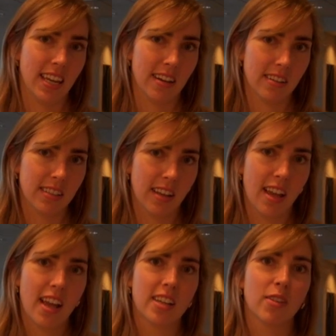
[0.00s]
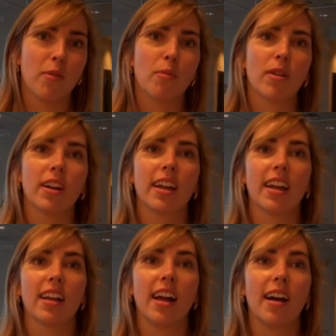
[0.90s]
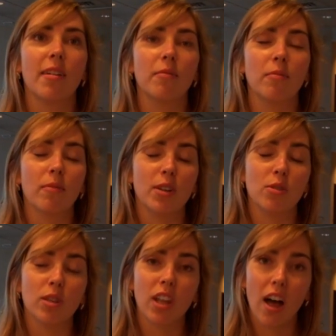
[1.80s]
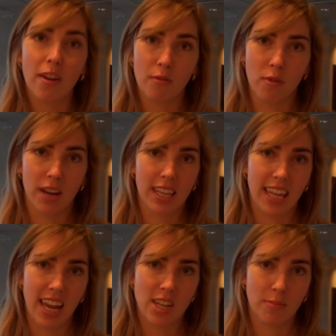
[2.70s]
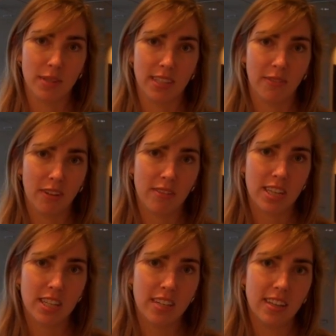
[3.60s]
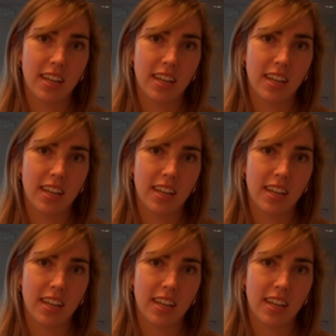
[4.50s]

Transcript: years. So we do a lot of work in the Asia Pacific region.